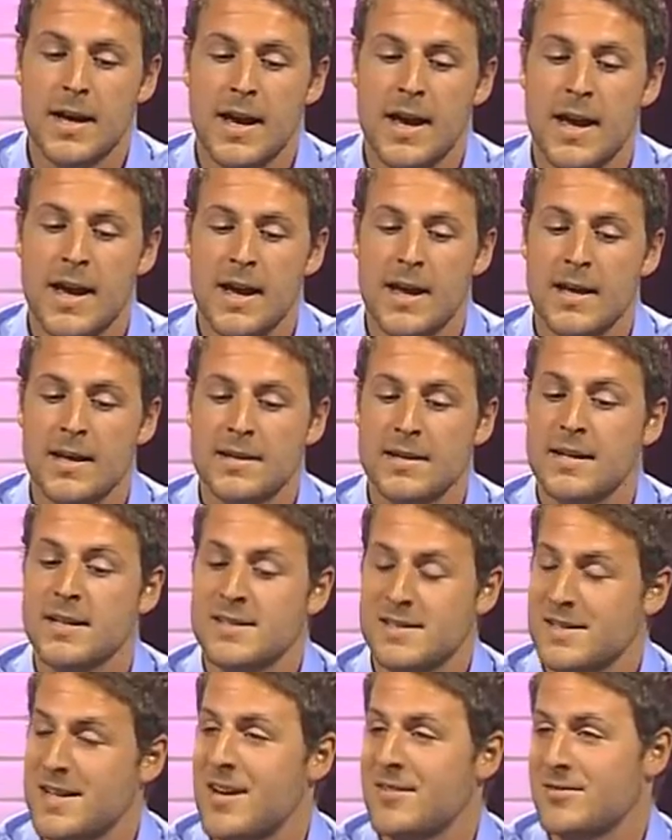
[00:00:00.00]
and
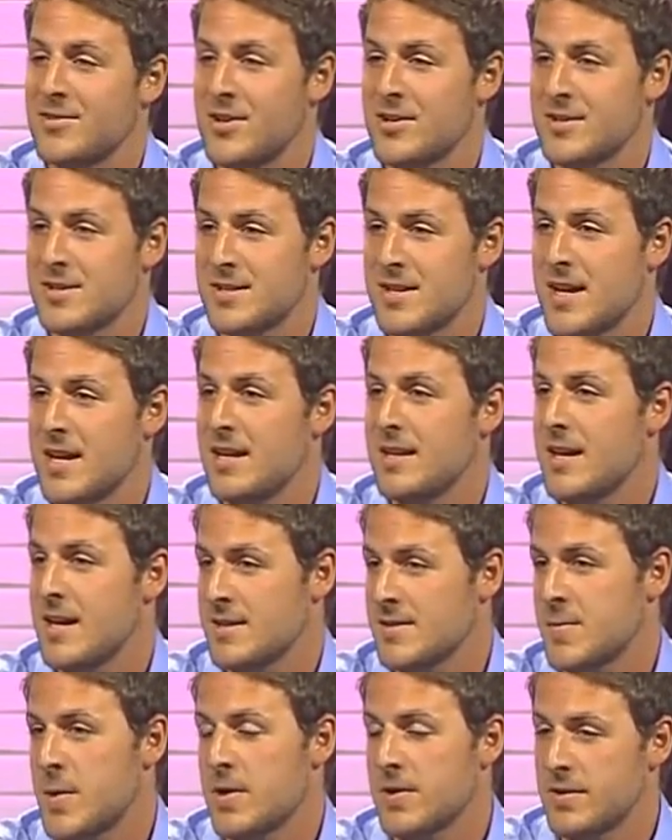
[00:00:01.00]
it's left on site
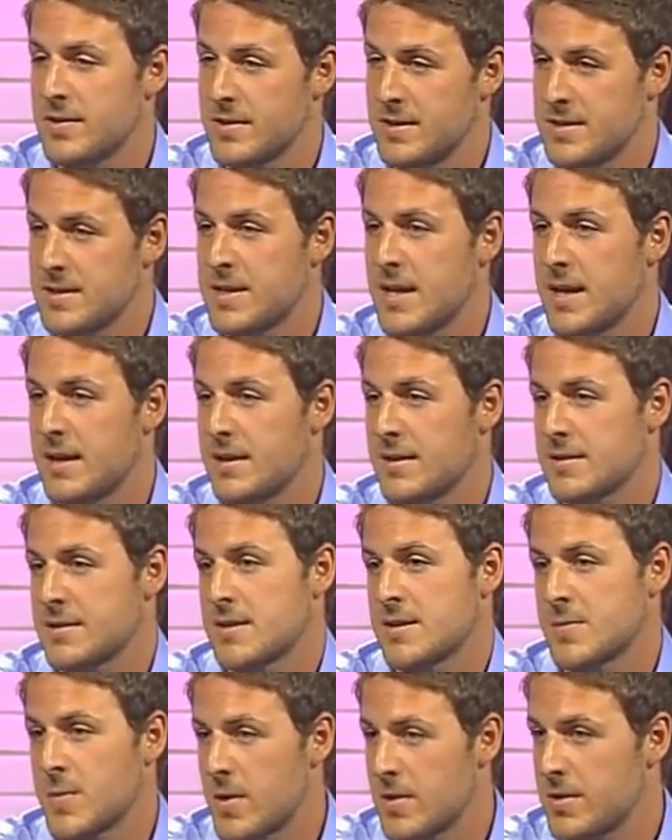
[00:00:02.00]
as part of these tailings,
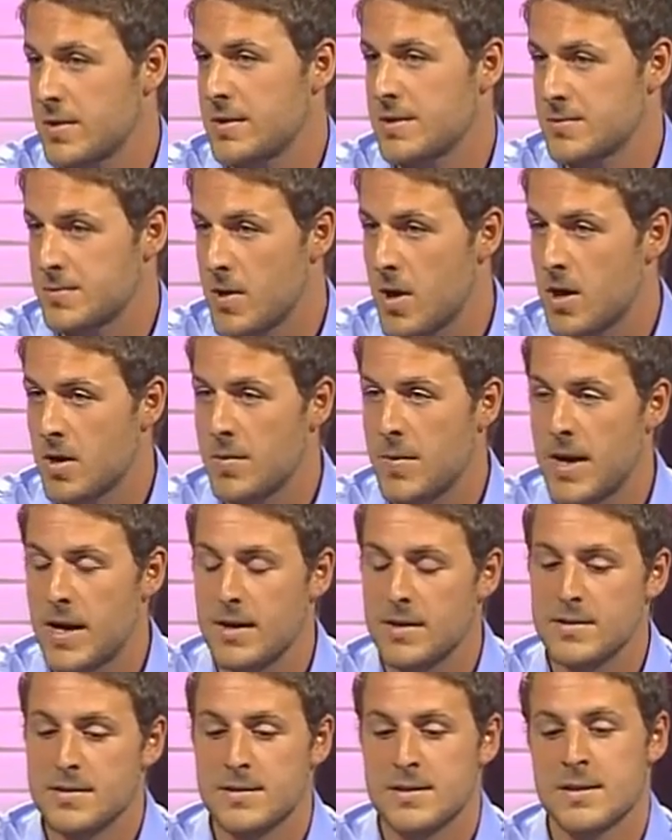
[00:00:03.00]
as part of these rock
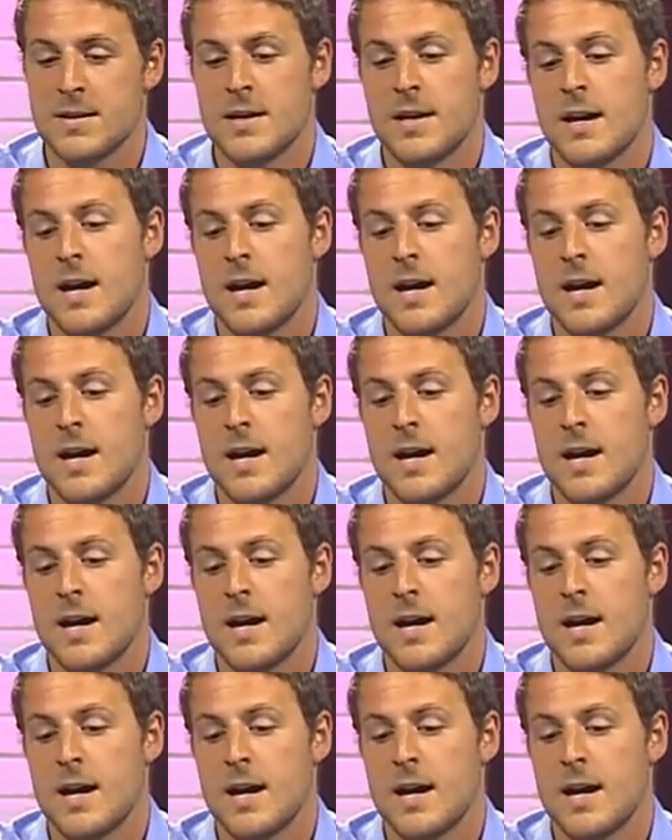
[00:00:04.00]
piles.